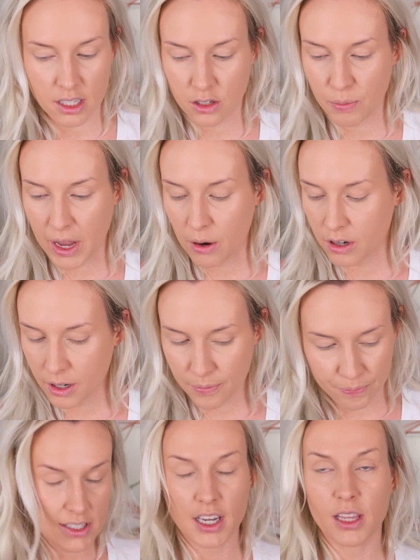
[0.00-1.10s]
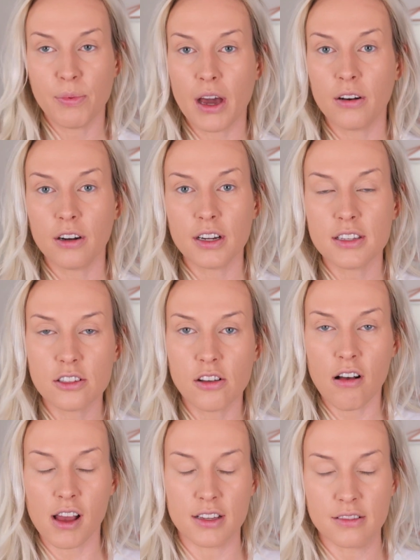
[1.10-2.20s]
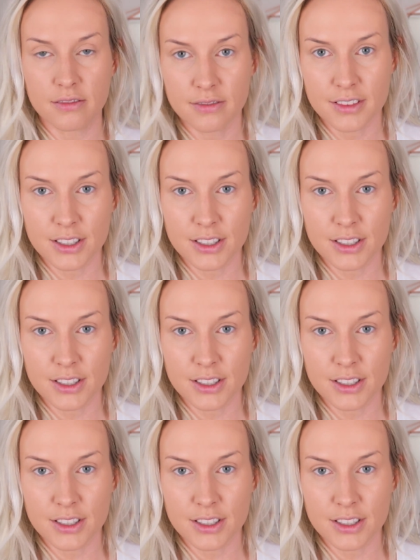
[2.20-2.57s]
under powder. The setting powder is gone.